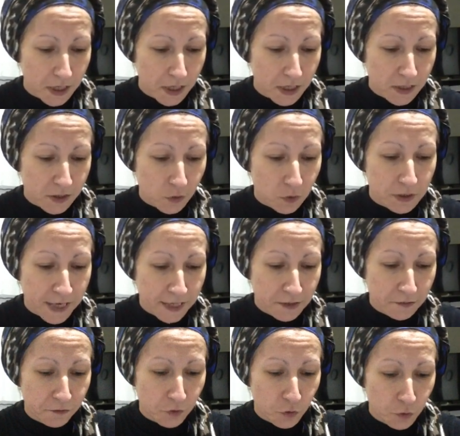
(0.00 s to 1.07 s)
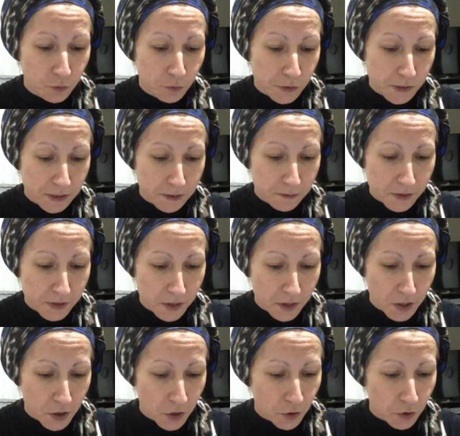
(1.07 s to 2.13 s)
is ordained for you Muslims,
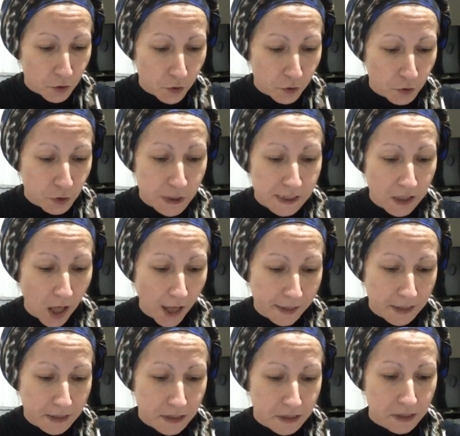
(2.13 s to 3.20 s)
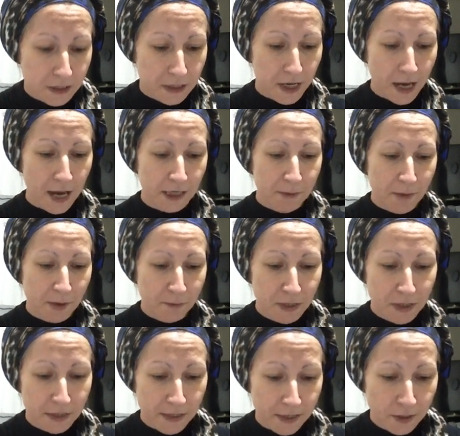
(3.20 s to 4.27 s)
though you dislike it, and it may
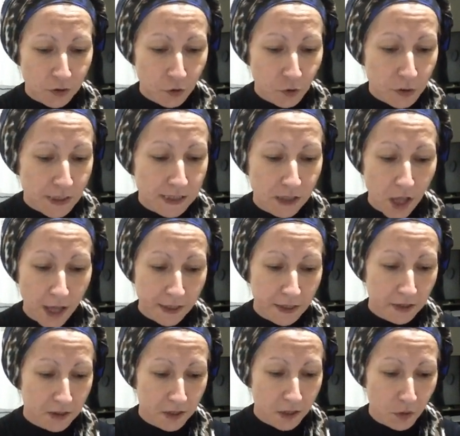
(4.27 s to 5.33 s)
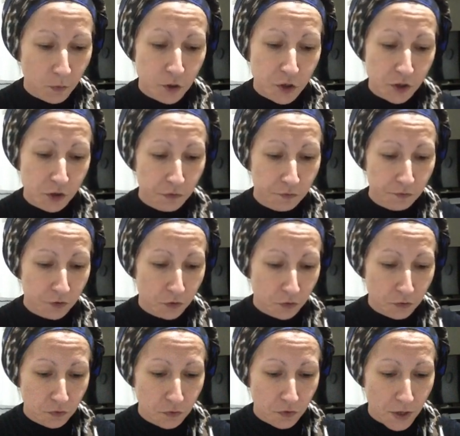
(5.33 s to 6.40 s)
be that you dislike a thing which is good for
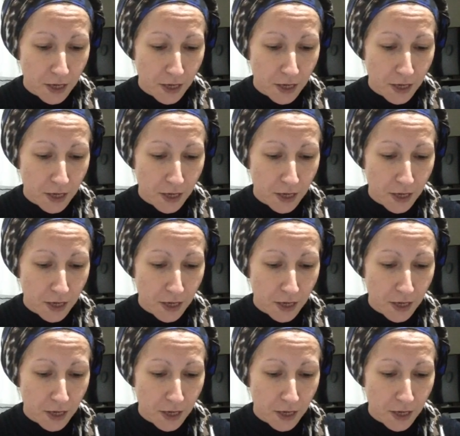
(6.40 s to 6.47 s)
you,